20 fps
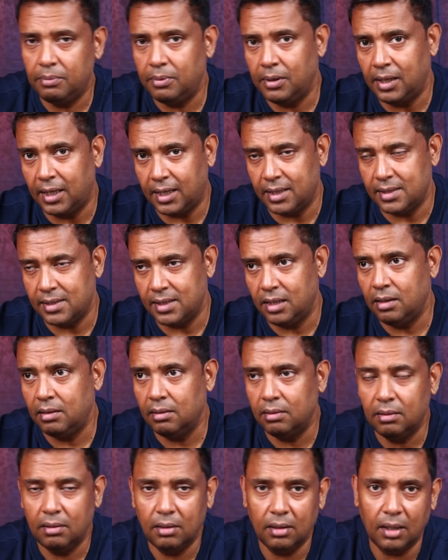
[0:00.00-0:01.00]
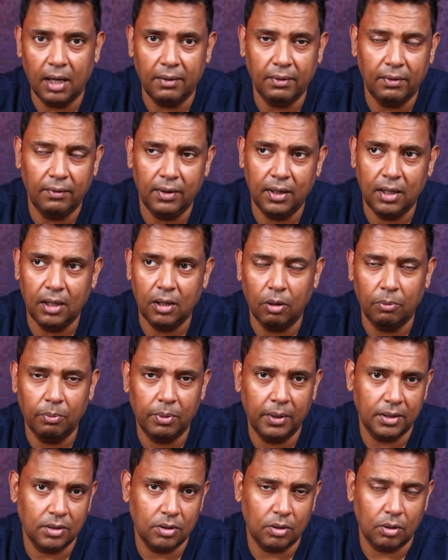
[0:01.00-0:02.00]
Like I said, they have a very
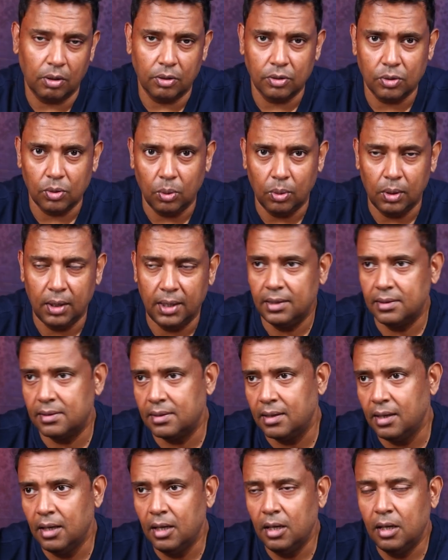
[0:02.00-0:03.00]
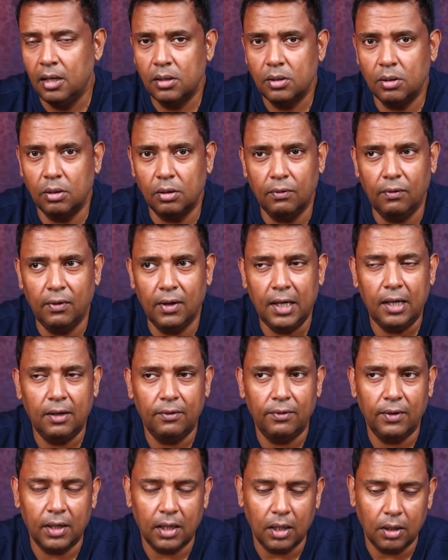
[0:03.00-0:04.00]
complex cross holdings. So it's very
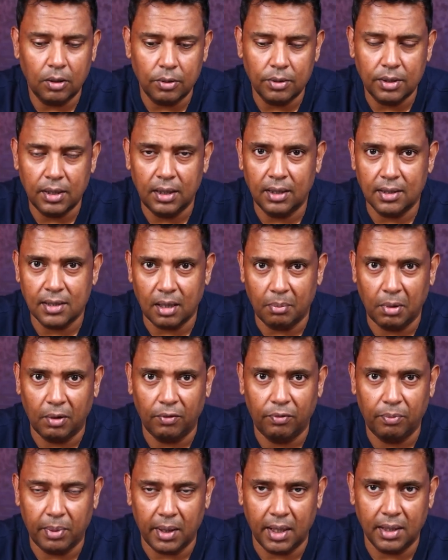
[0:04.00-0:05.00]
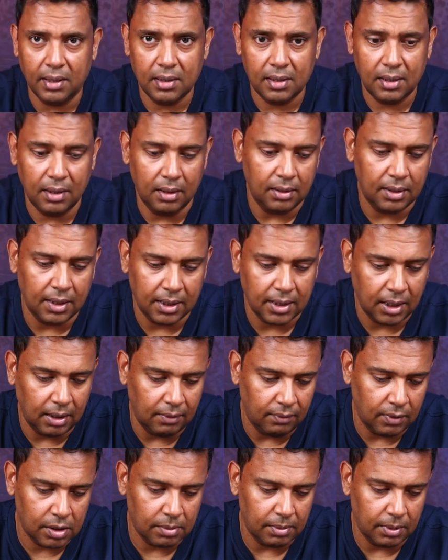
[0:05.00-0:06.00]
difficult to see the sum of parts in Tata
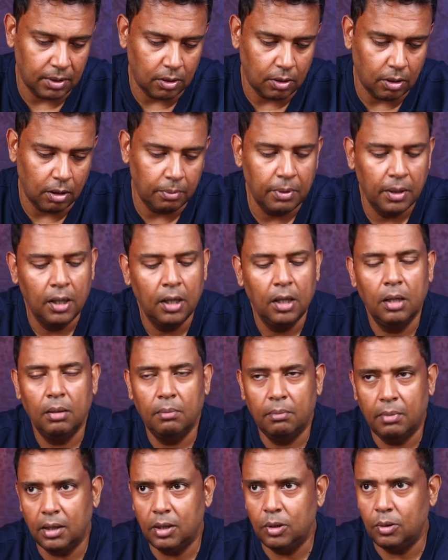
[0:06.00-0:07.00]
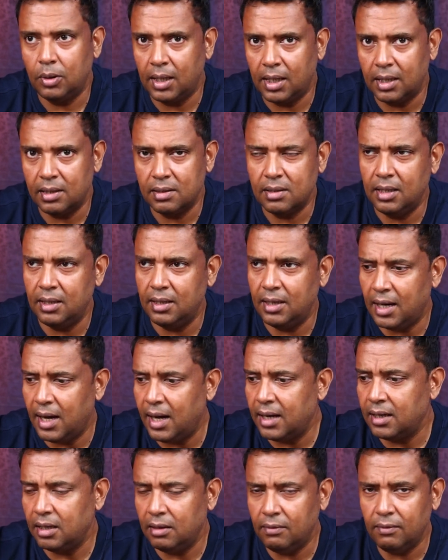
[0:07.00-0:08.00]
Investment Corp. But you can say they
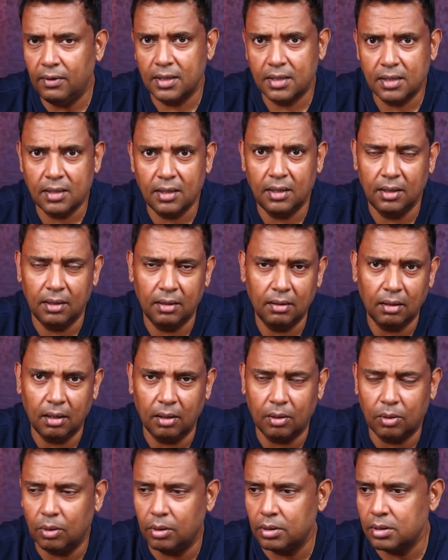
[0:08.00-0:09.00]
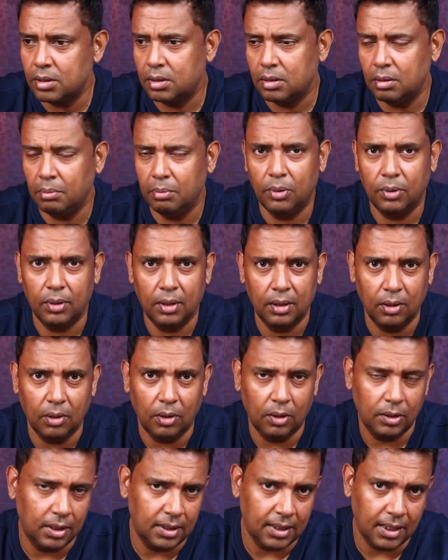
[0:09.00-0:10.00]
are invested in across the board in
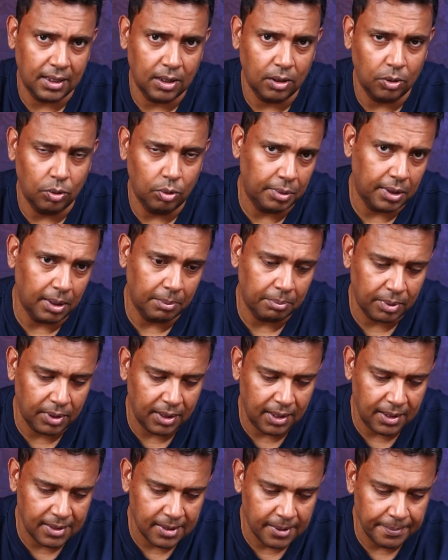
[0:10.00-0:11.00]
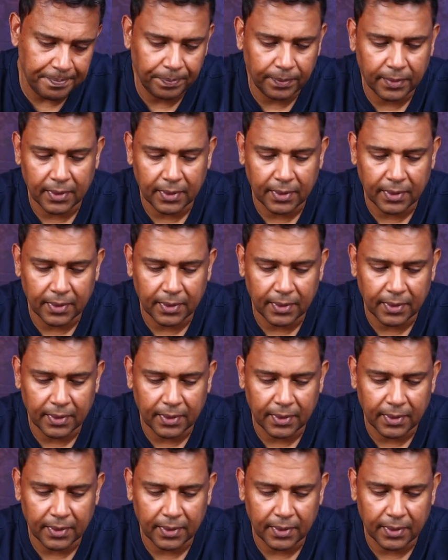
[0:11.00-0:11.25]
all the Tata Group companies.